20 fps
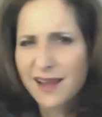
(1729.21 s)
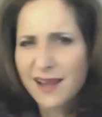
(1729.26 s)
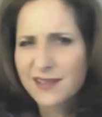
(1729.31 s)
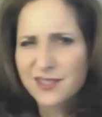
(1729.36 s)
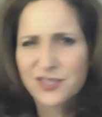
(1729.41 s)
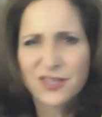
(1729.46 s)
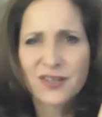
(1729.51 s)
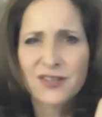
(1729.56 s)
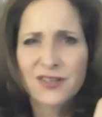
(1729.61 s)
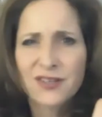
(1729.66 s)

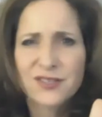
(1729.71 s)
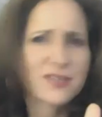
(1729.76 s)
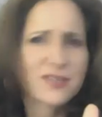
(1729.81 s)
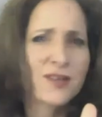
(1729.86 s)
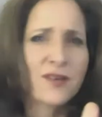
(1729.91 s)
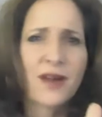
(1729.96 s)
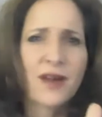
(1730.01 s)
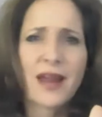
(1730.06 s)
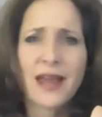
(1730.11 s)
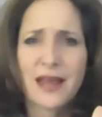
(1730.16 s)
sugars
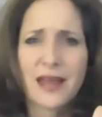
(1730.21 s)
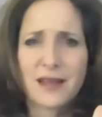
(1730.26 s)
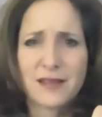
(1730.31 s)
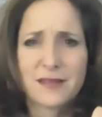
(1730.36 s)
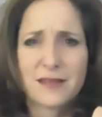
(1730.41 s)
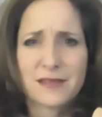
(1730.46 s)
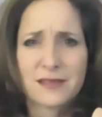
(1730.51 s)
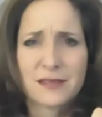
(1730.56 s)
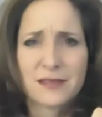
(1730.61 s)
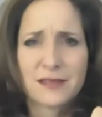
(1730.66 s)
and
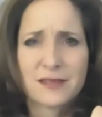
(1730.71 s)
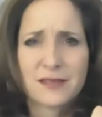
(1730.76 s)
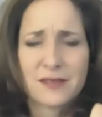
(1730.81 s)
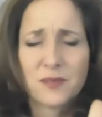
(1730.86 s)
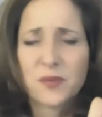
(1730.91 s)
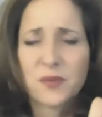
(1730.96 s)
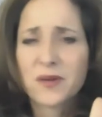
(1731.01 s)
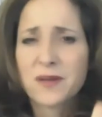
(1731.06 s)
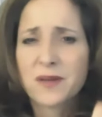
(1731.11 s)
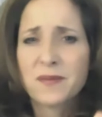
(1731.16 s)
grains. So
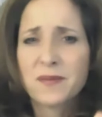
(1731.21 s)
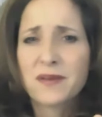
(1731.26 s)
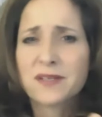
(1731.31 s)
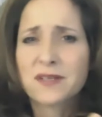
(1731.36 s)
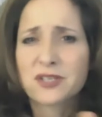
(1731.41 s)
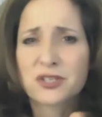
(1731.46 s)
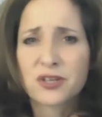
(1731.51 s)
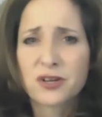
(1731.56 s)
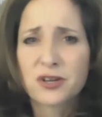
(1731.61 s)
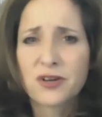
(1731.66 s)
pretty much
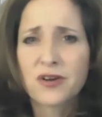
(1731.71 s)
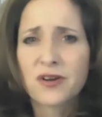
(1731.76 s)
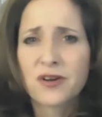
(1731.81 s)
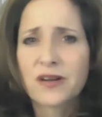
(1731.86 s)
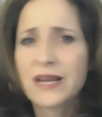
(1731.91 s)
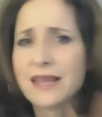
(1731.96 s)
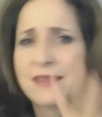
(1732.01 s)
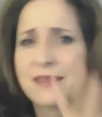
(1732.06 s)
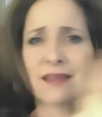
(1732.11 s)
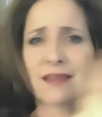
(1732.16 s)
sugar or
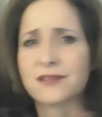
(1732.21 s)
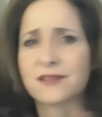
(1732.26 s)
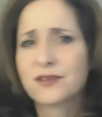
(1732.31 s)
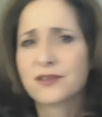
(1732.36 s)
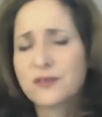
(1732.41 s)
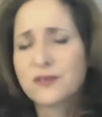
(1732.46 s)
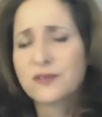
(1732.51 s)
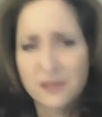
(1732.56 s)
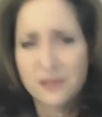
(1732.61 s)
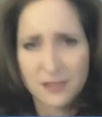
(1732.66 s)
anything that
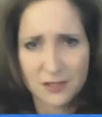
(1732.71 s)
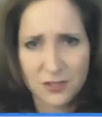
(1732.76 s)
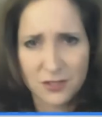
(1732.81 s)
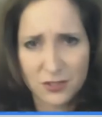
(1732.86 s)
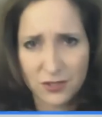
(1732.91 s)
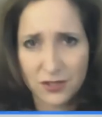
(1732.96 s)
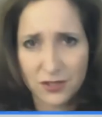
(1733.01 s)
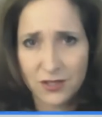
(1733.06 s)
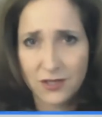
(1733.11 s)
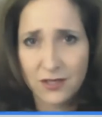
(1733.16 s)
turns to
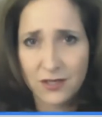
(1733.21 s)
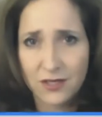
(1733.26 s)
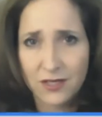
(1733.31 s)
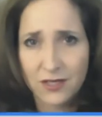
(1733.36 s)
sugar.